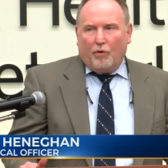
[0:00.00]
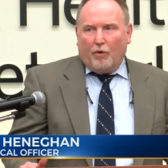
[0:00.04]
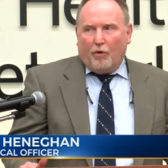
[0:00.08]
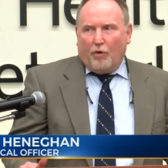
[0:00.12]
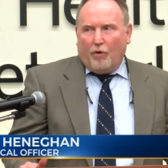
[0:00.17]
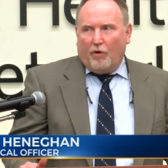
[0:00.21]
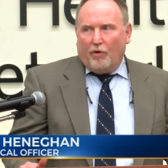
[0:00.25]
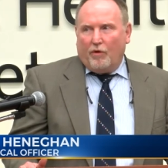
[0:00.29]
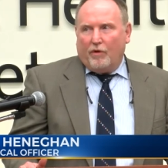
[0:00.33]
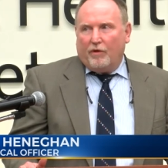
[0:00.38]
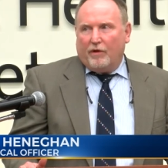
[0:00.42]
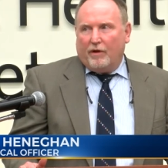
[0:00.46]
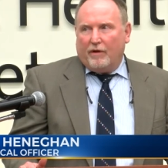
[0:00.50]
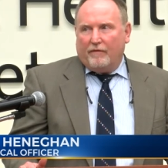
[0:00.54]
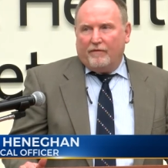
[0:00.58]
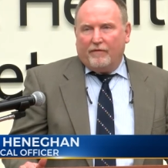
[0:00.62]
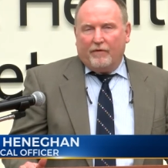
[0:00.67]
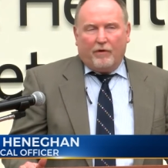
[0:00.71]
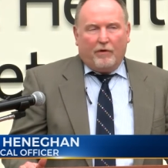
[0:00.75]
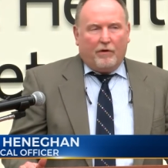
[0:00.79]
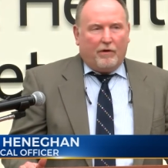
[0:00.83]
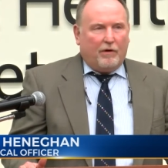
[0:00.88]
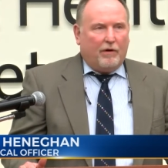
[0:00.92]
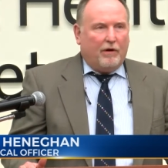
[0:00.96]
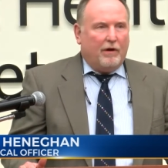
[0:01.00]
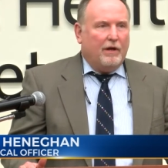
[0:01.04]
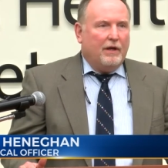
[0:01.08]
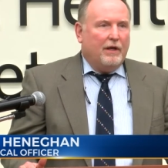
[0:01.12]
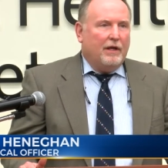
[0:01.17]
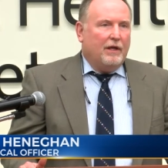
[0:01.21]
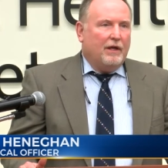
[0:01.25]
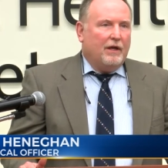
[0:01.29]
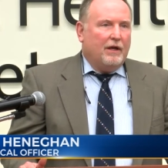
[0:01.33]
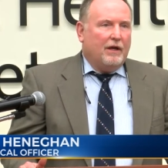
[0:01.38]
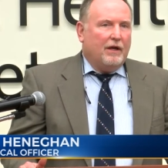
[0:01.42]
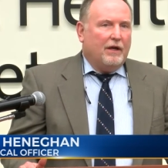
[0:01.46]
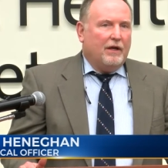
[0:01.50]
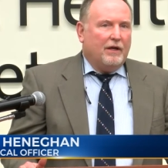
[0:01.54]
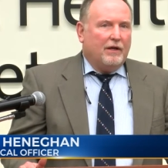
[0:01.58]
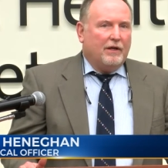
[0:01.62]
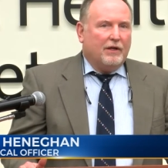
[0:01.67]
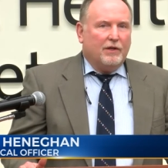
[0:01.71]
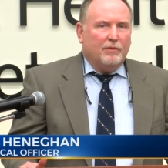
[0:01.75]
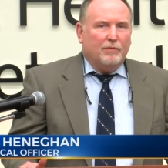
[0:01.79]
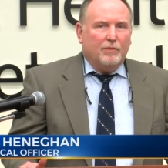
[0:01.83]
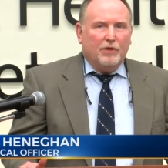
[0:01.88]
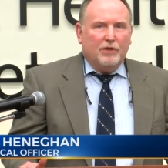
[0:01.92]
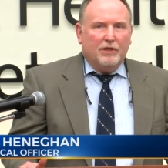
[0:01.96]
all of our uh,
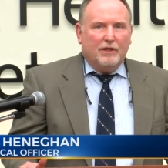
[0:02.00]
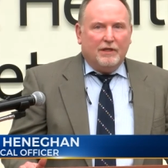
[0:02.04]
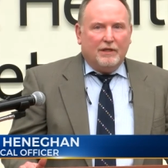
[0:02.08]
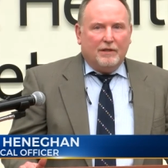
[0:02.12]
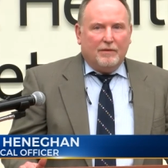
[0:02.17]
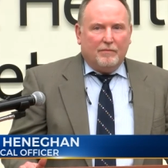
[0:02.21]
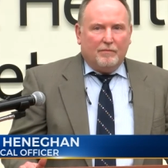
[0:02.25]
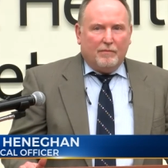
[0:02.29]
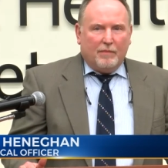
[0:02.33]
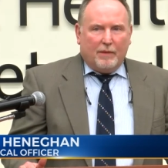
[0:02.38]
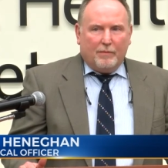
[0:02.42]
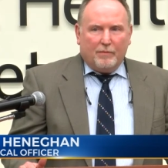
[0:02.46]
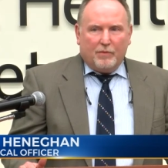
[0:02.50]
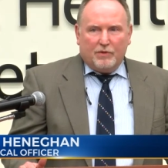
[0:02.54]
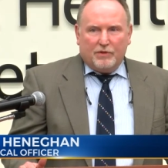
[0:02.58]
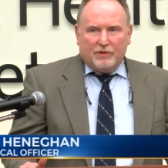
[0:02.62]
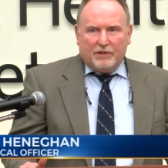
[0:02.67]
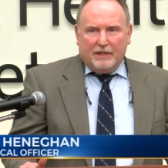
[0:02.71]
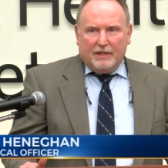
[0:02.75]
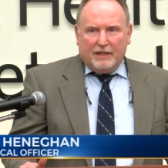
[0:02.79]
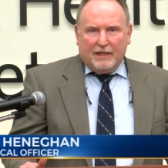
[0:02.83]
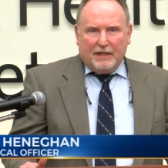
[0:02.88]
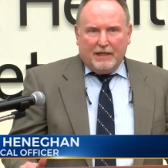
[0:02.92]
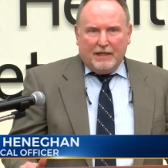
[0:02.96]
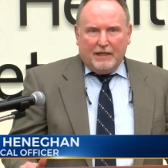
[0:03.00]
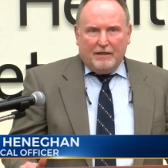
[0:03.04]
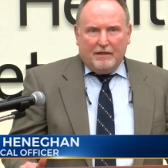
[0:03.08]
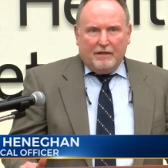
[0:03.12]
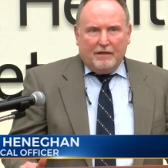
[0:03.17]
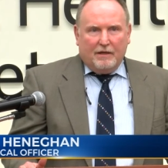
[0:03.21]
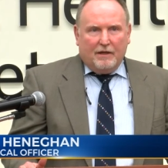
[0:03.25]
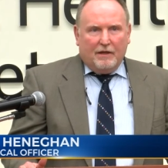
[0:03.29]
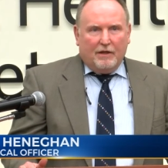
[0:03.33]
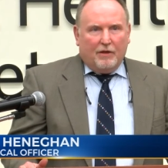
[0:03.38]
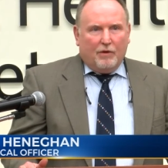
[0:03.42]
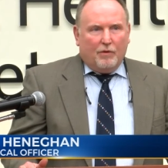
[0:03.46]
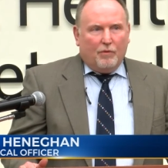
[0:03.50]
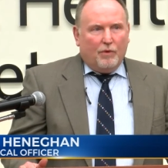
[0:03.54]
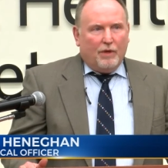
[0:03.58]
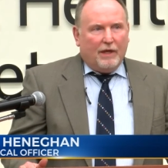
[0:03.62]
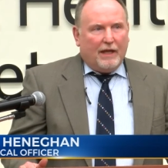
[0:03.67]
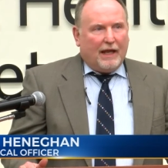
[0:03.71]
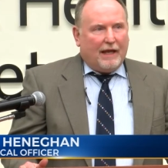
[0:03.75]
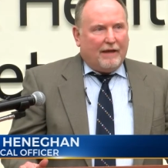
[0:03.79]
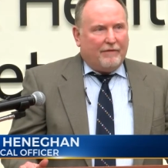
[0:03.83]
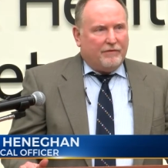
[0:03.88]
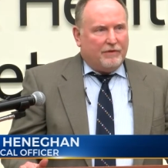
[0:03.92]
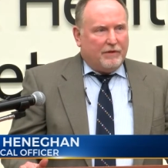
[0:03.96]
community members in need. We
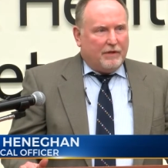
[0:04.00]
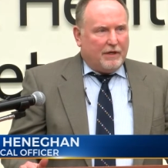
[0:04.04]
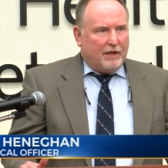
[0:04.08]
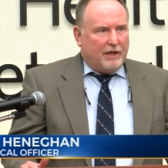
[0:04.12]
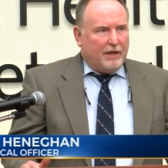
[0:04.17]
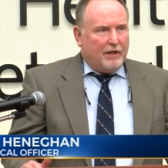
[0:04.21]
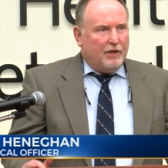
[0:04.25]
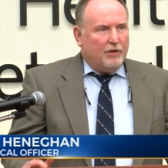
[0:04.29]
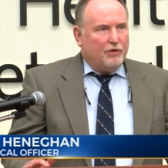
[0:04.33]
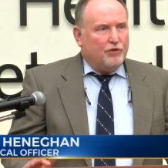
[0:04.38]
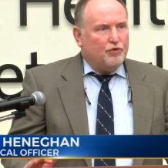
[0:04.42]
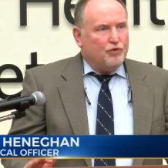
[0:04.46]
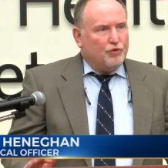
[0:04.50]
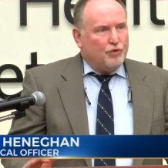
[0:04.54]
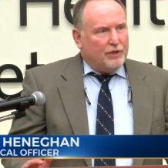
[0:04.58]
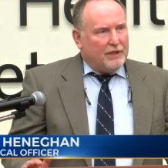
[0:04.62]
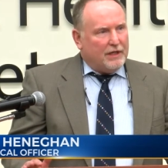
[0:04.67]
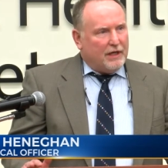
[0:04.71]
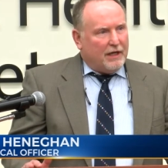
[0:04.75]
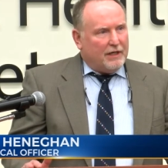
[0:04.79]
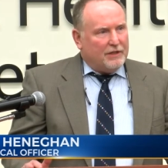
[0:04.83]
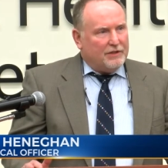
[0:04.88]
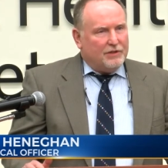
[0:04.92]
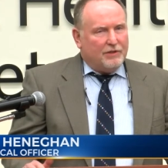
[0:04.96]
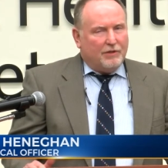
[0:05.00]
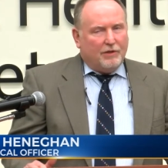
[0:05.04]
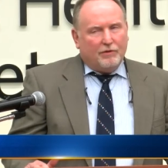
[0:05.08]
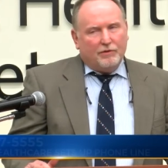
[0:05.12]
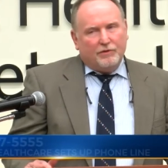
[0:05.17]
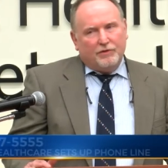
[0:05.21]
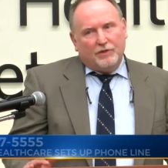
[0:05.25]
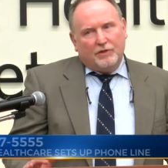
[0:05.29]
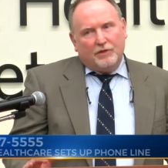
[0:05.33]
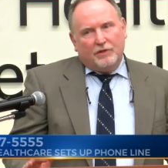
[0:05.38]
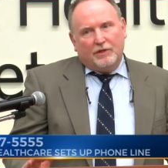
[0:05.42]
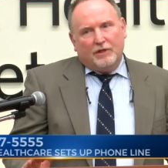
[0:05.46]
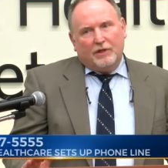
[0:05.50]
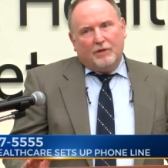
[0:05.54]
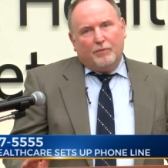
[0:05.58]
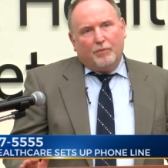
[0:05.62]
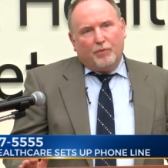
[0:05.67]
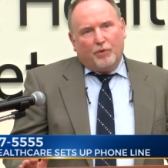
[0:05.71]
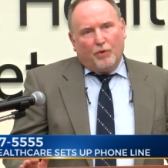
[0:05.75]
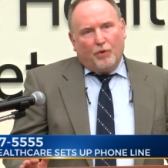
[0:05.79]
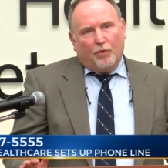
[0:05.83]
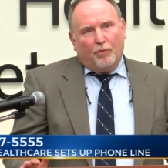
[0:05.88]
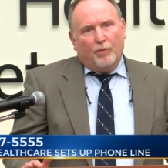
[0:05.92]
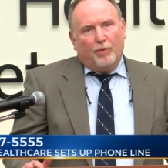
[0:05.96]
have to kind of triage those to the
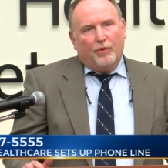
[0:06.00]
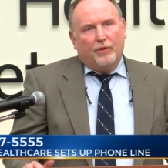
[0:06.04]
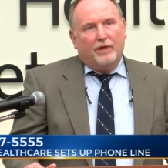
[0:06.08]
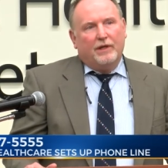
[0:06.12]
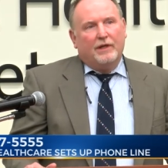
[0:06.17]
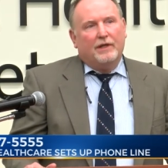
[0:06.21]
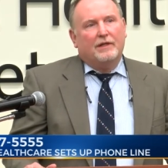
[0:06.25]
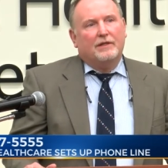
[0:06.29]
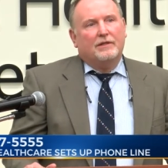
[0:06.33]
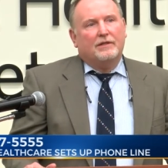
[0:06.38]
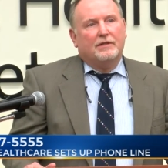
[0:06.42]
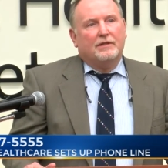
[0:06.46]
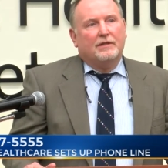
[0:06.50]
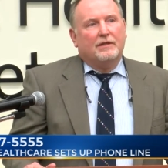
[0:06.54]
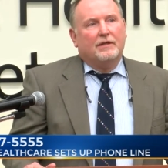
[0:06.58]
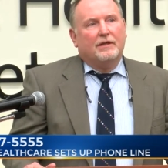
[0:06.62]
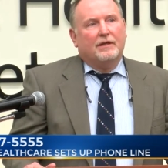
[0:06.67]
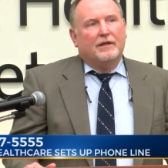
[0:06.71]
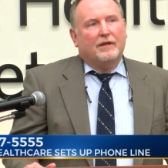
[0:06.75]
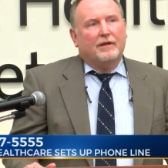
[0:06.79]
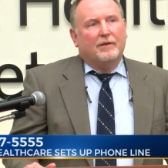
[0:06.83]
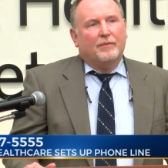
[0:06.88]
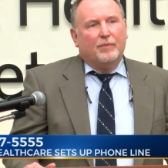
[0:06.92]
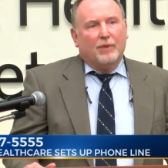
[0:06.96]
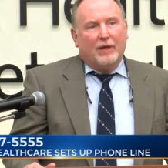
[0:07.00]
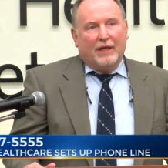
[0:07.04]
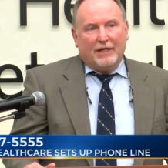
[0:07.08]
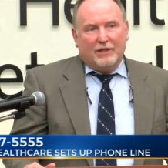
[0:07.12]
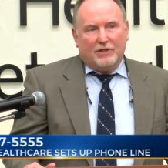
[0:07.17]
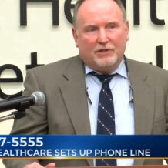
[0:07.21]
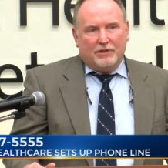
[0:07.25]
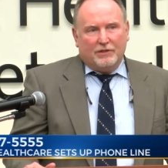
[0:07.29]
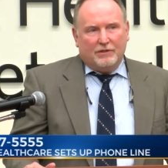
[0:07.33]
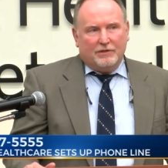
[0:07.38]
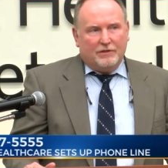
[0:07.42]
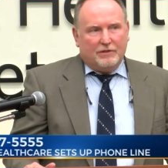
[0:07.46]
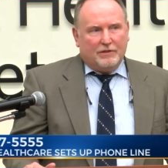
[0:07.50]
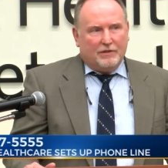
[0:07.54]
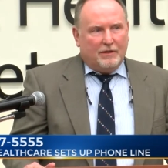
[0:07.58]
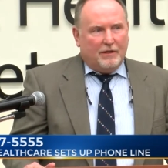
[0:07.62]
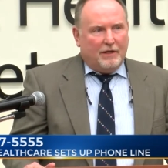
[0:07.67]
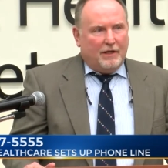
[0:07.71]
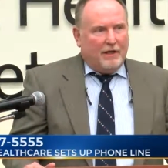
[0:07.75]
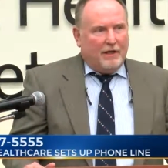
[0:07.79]
appropriate uh, patients.